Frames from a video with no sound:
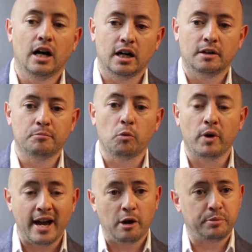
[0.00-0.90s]

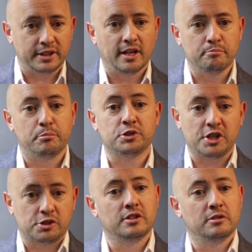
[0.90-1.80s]
We're helping them
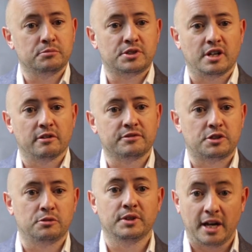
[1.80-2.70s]
position
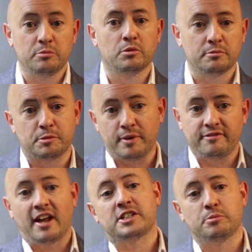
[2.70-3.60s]
themselves to enable them to
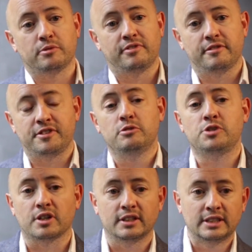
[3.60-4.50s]
be flexible for the
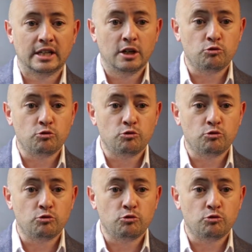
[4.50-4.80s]
future.